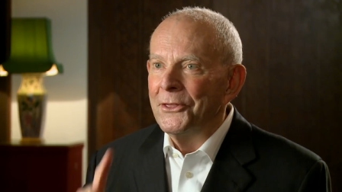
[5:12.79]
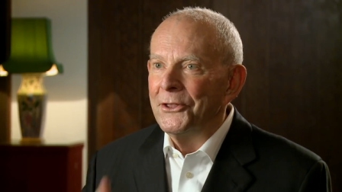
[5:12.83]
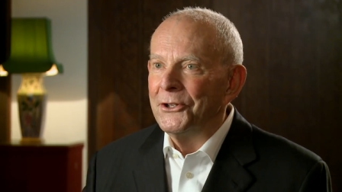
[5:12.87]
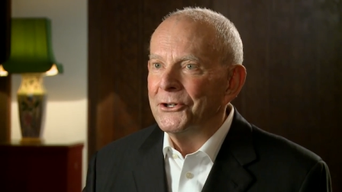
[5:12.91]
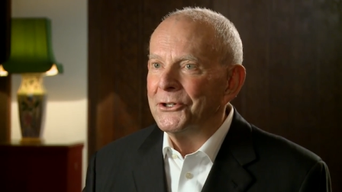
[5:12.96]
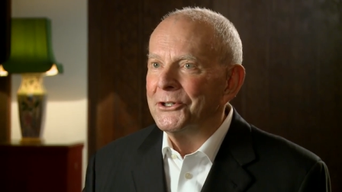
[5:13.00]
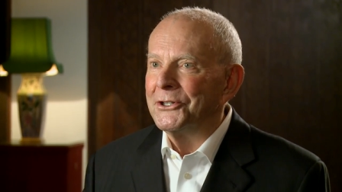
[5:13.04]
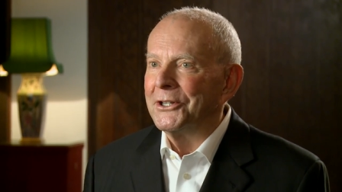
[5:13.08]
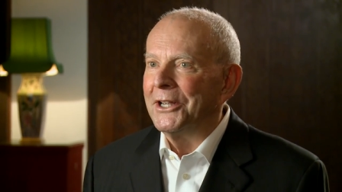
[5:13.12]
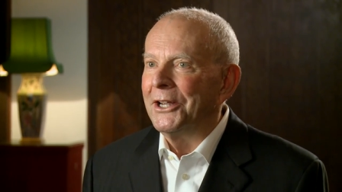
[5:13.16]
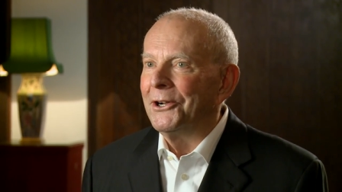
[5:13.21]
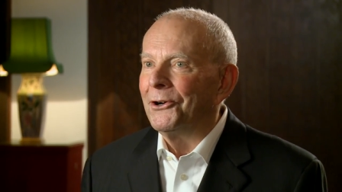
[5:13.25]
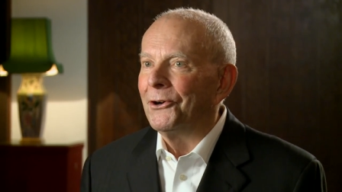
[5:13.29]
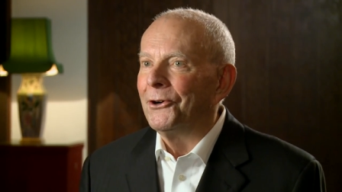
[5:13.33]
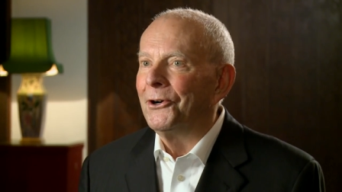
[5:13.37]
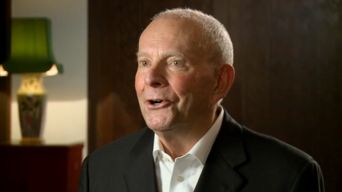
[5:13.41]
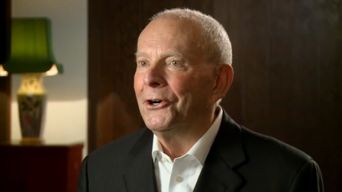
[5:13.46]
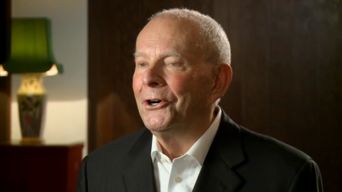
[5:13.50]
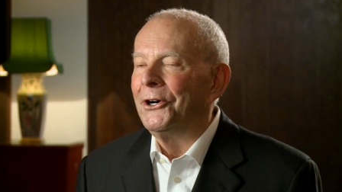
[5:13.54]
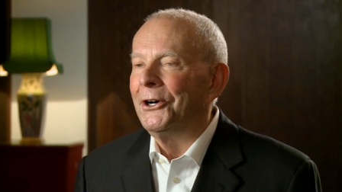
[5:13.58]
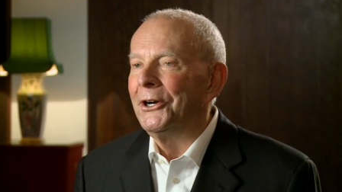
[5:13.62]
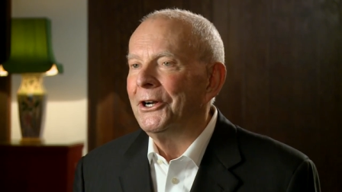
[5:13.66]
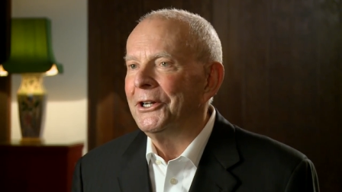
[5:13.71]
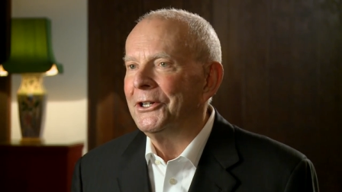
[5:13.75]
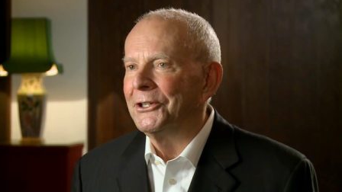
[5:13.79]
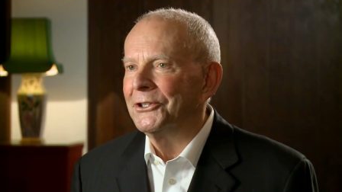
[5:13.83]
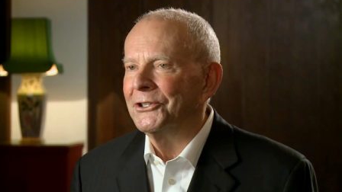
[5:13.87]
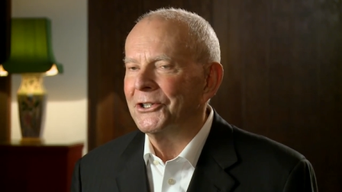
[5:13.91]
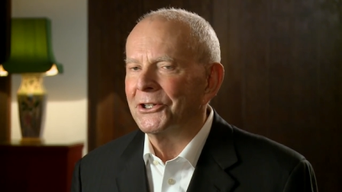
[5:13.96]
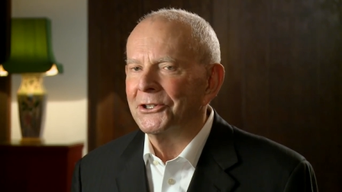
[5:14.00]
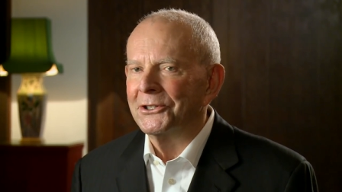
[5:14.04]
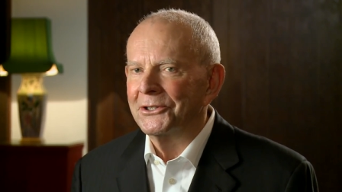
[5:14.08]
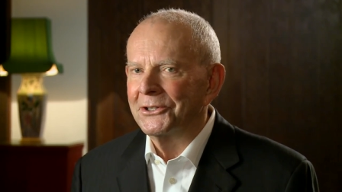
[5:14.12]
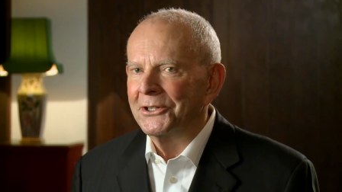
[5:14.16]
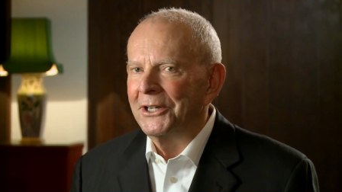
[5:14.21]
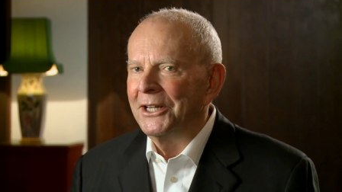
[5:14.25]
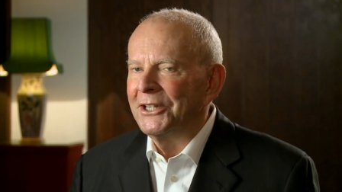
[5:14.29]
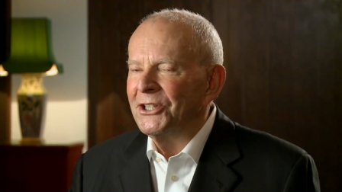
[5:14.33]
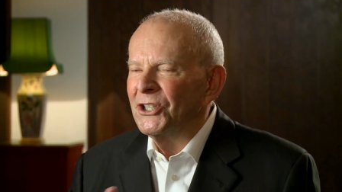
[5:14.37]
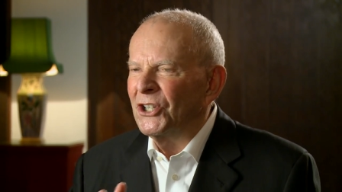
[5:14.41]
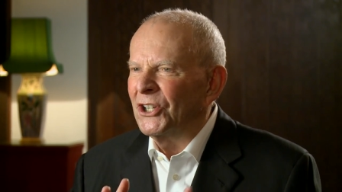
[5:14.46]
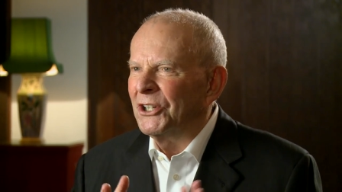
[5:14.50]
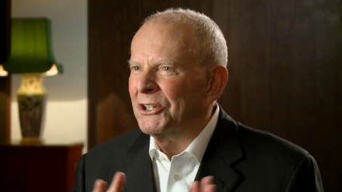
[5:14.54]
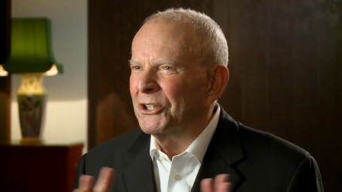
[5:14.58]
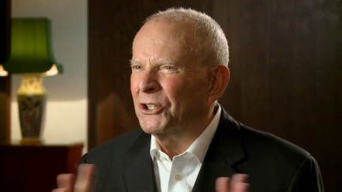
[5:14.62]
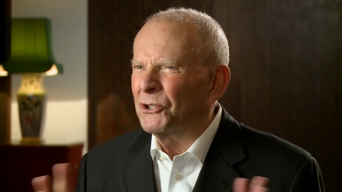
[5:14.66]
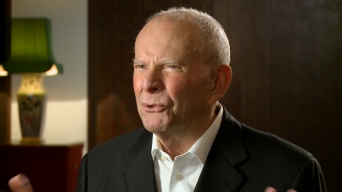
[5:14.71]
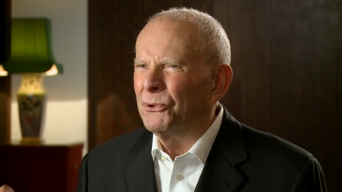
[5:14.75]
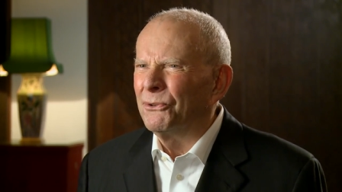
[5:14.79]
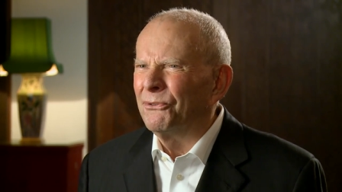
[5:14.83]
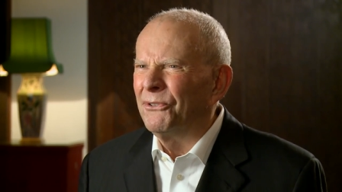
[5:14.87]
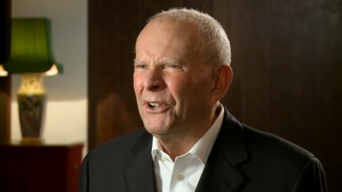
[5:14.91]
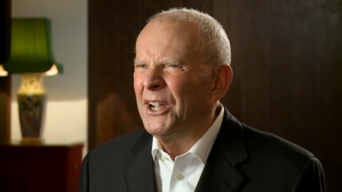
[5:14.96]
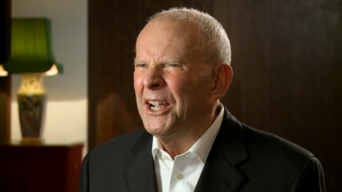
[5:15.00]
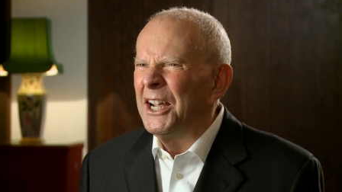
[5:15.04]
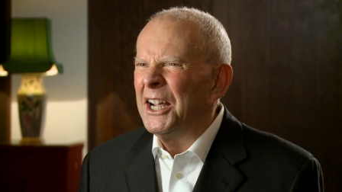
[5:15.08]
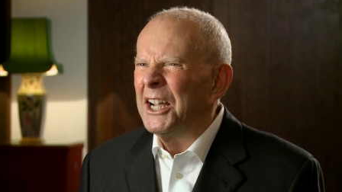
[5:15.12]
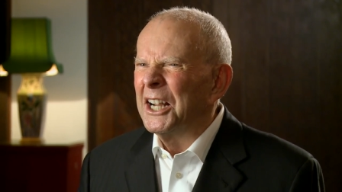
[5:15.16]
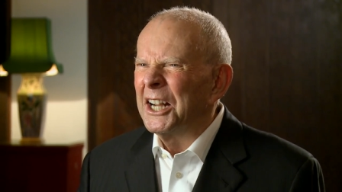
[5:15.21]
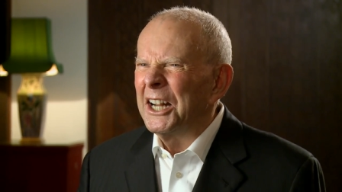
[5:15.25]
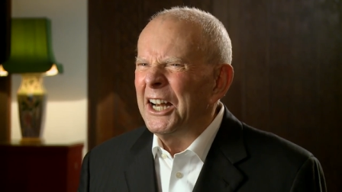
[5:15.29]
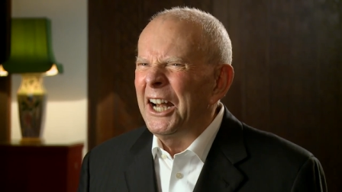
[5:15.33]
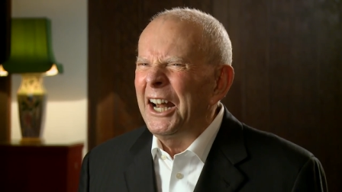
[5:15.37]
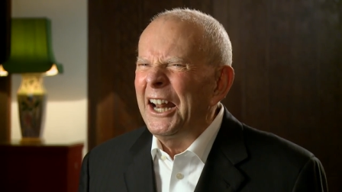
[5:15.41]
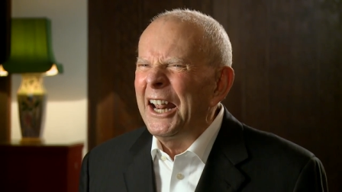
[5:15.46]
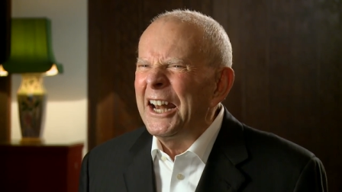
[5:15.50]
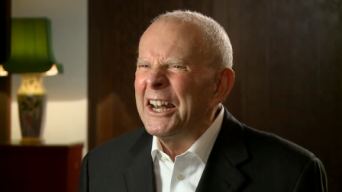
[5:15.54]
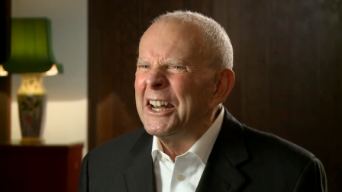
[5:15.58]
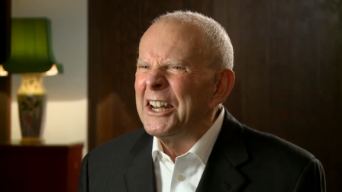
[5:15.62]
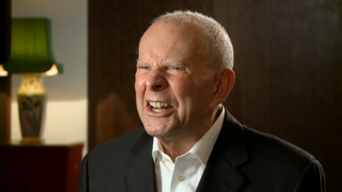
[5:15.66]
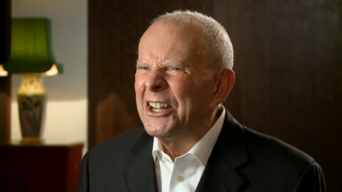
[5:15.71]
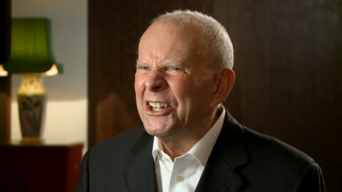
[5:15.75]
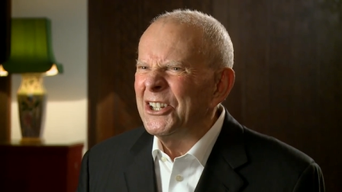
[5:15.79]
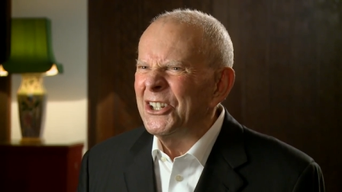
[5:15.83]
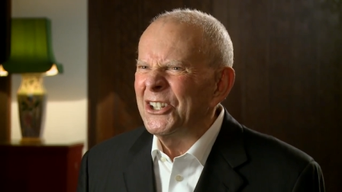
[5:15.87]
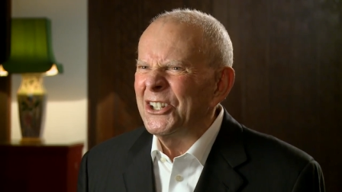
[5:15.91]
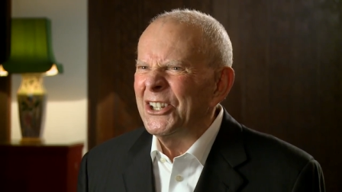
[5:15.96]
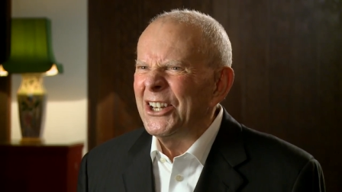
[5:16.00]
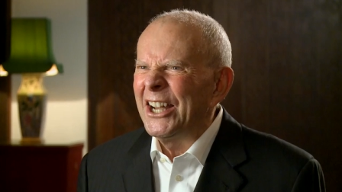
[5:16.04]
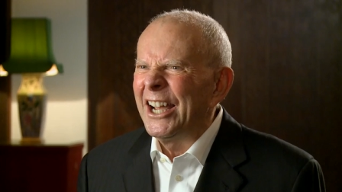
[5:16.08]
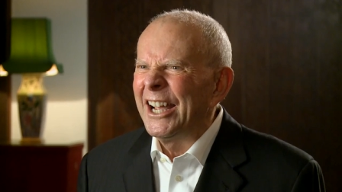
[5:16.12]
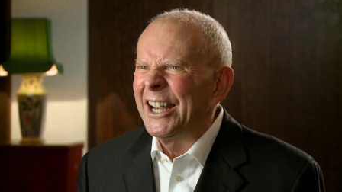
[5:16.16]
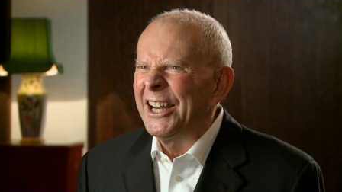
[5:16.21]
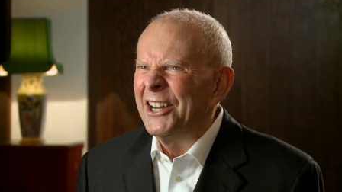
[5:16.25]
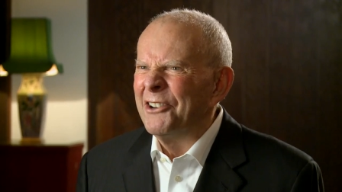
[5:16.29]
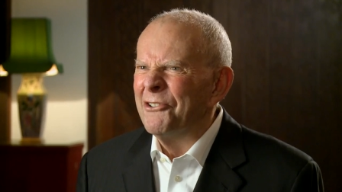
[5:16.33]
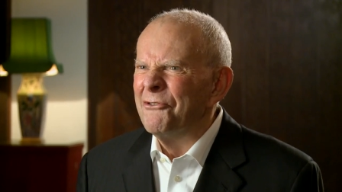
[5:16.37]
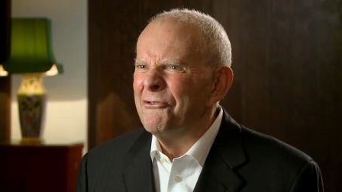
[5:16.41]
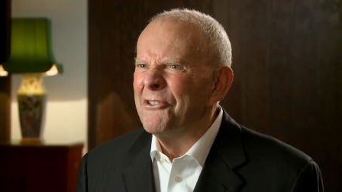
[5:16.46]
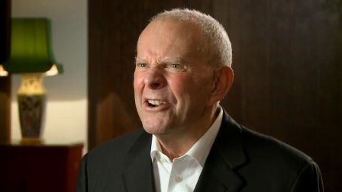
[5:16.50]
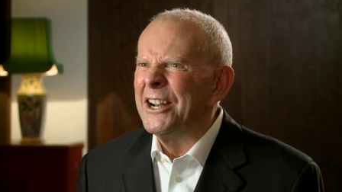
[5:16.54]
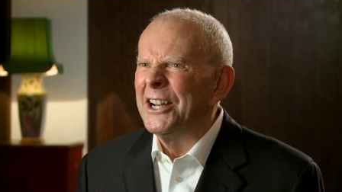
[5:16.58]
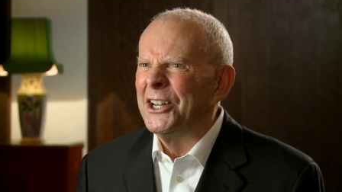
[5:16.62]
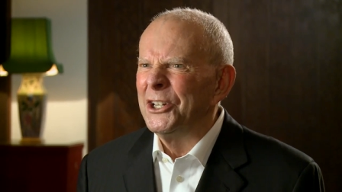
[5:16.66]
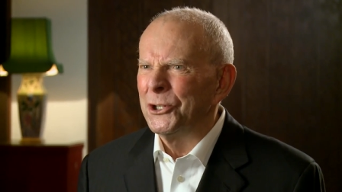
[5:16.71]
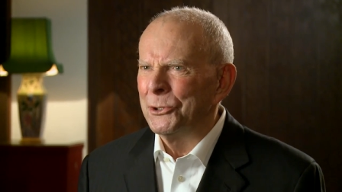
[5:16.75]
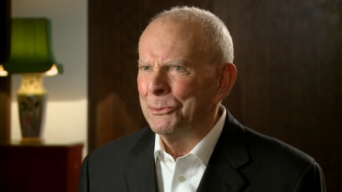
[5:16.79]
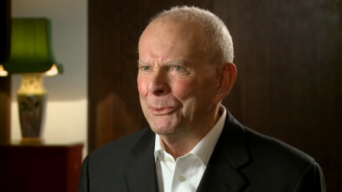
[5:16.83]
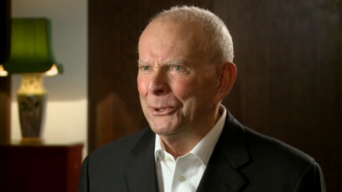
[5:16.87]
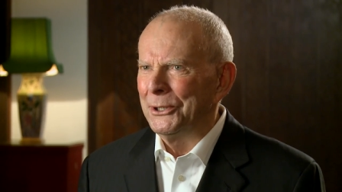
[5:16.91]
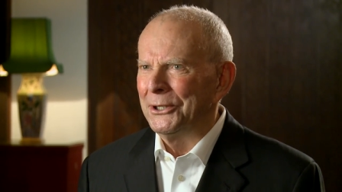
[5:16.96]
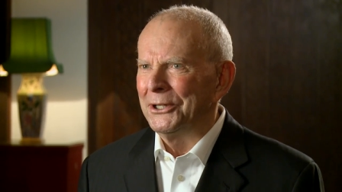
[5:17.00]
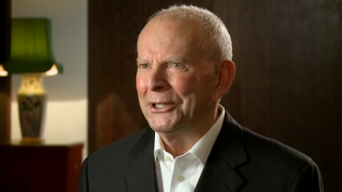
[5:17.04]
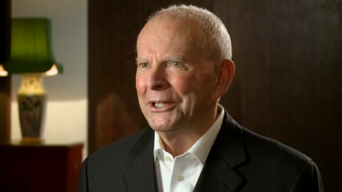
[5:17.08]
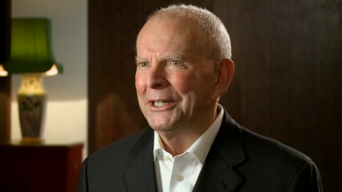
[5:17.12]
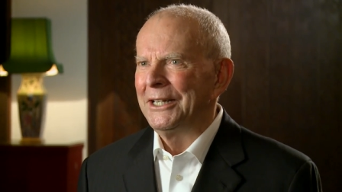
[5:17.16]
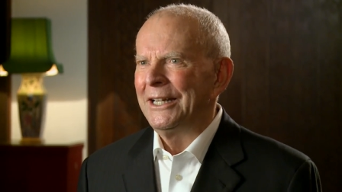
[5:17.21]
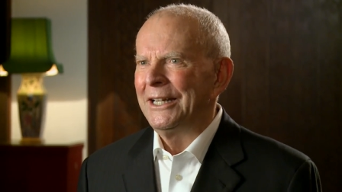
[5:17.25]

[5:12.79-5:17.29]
It's a sort of clandestine arrangement.